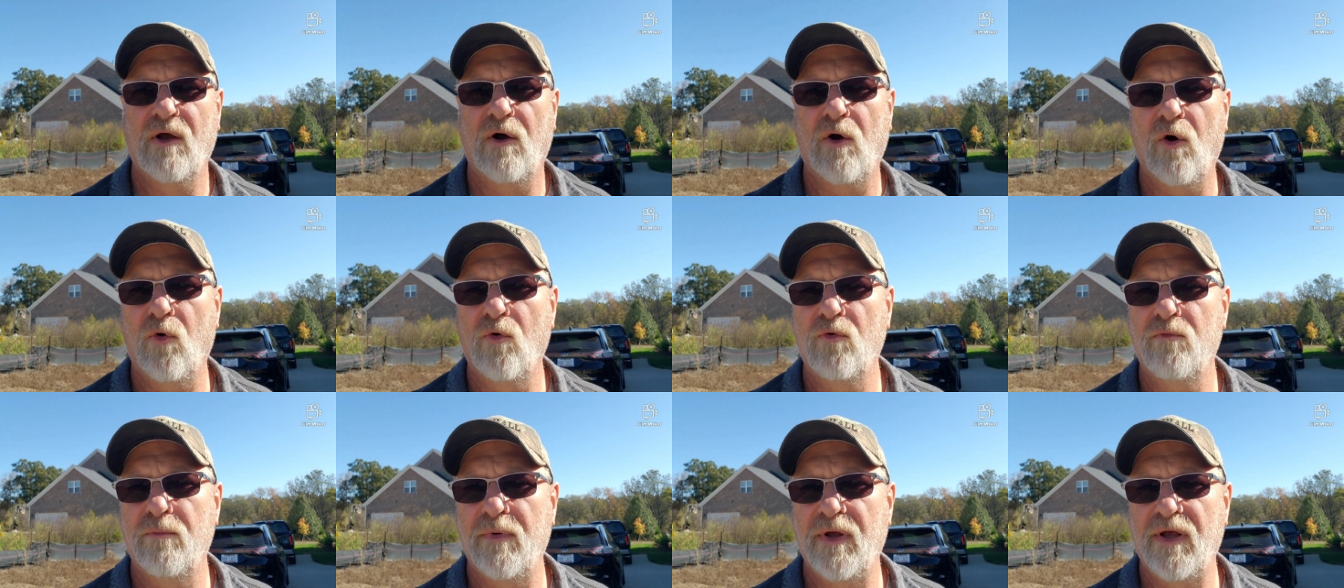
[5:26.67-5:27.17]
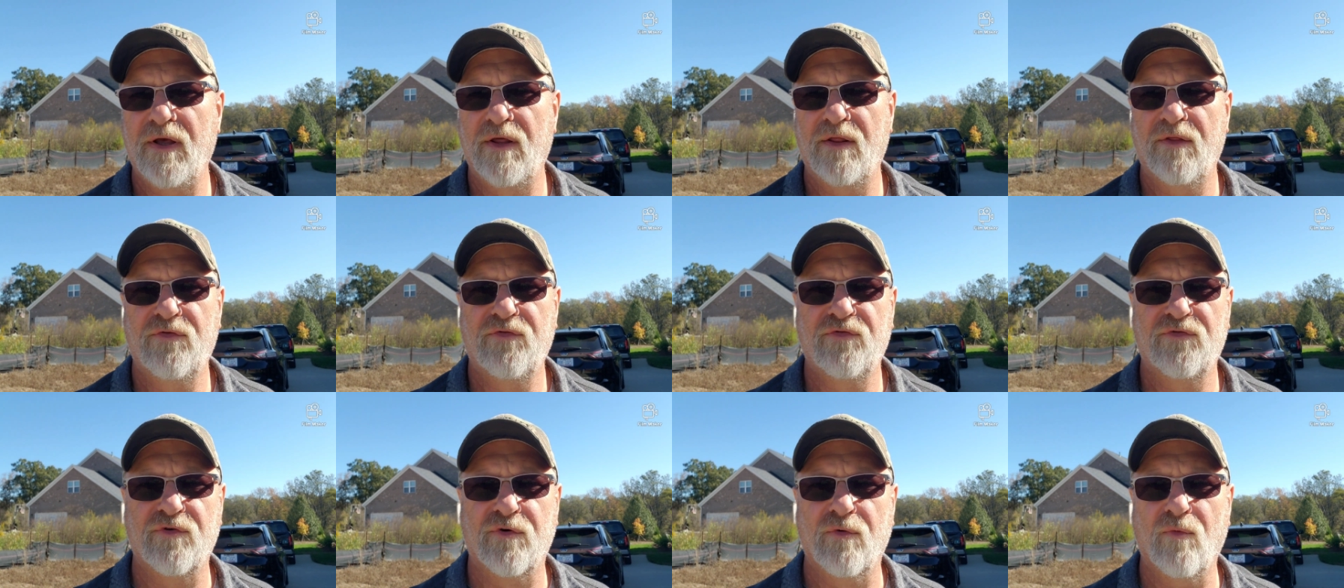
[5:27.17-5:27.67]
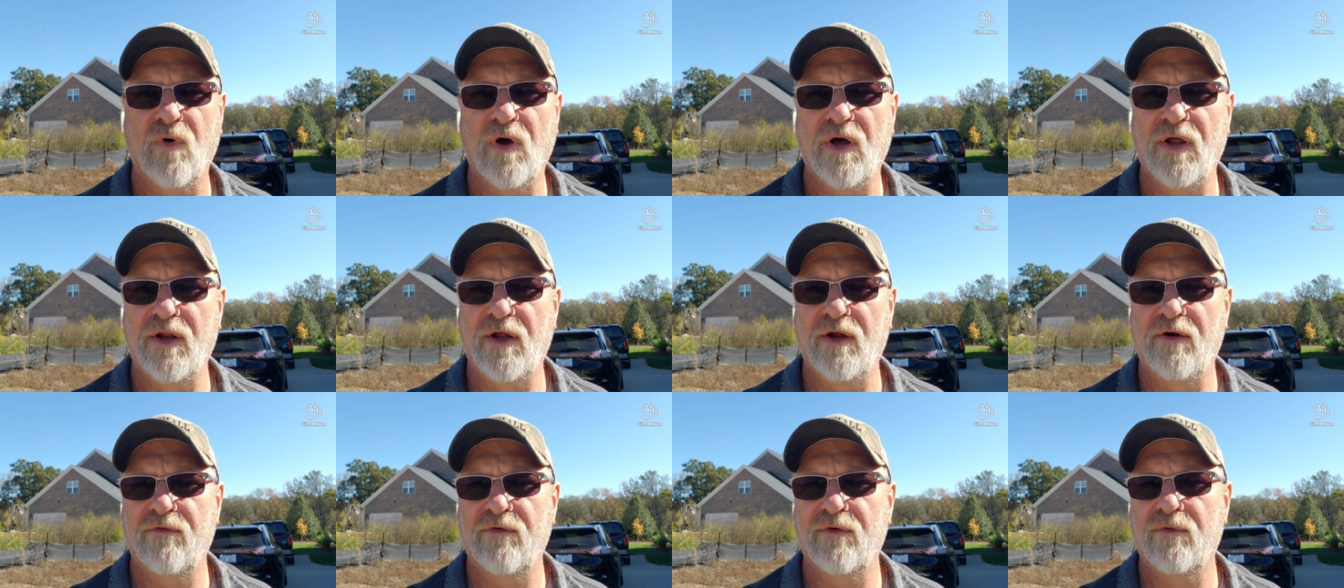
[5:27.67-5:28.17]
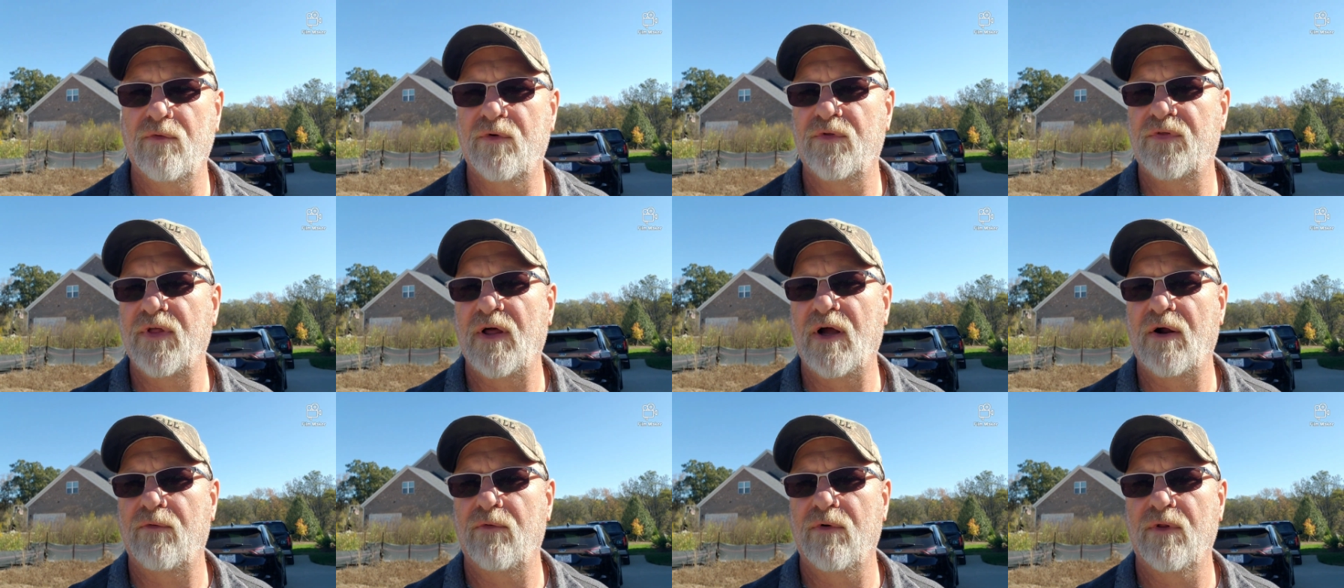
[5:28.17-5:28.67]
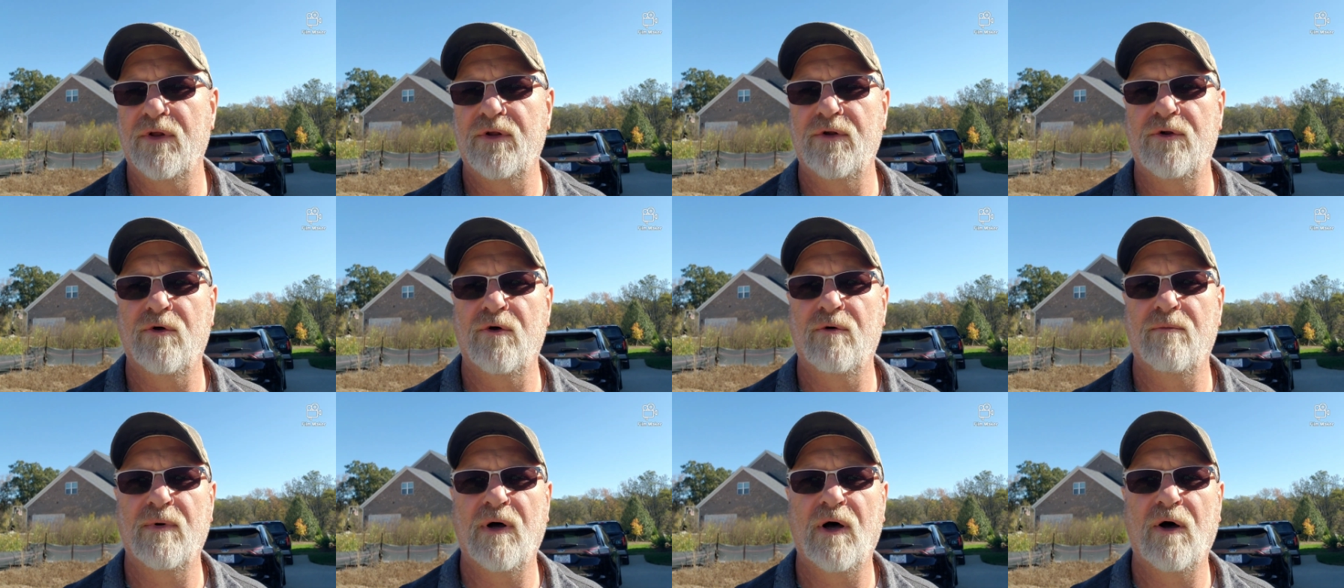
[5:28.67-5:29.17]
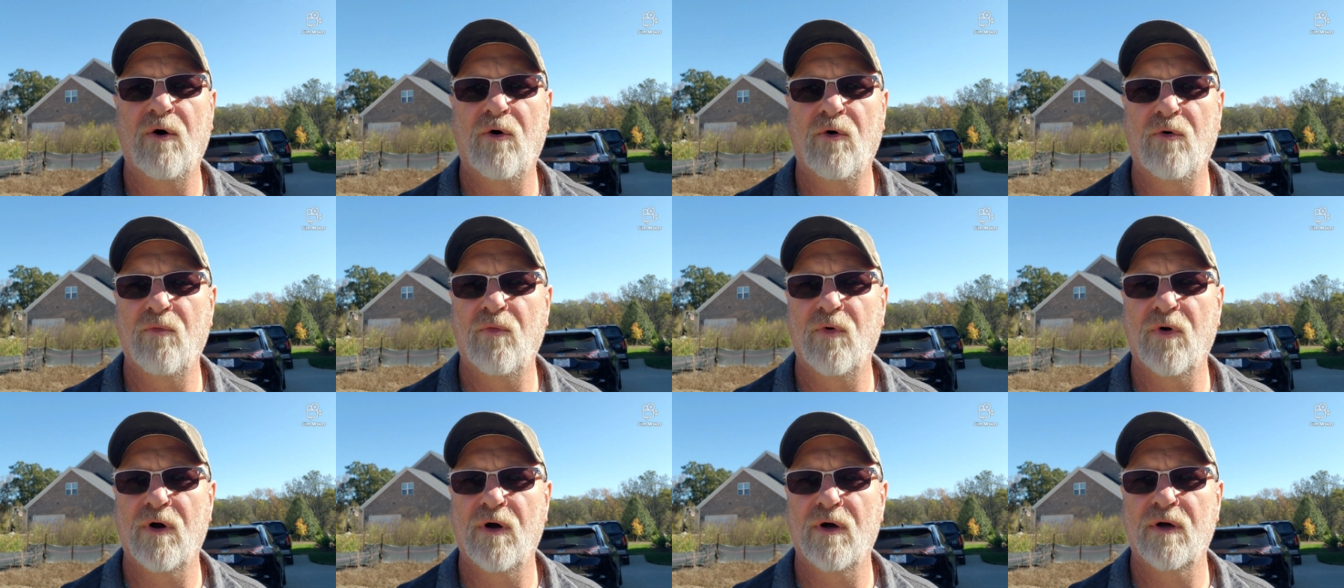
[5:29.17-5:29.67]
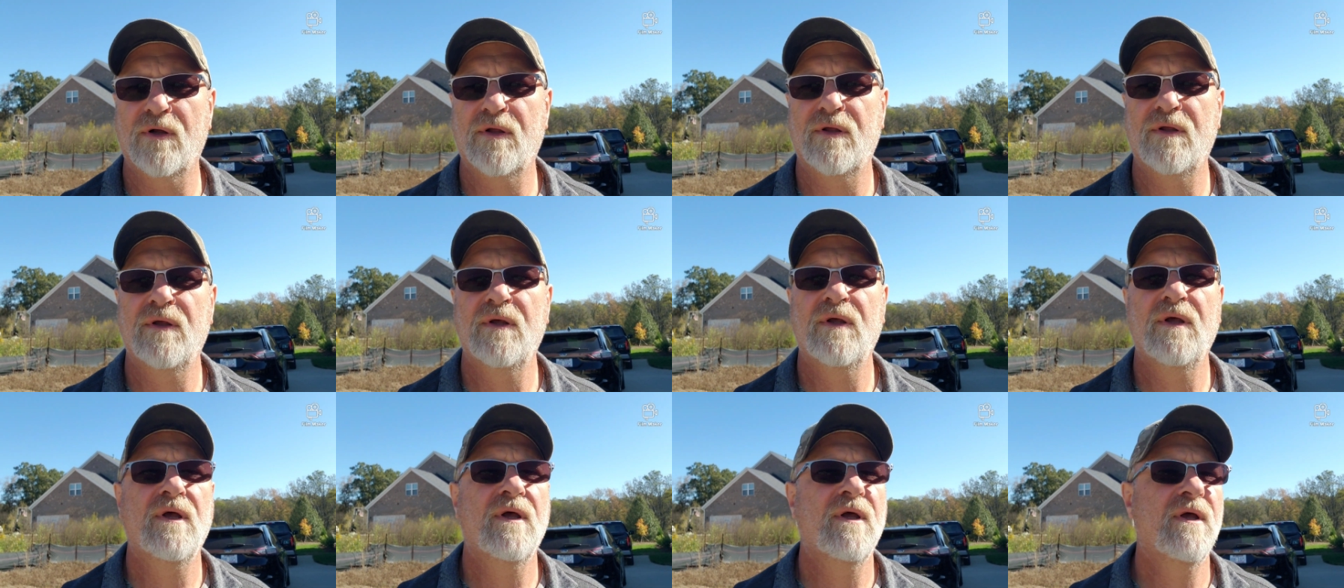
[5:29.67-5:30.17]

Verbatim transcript: old myths or whatever without really doing my homework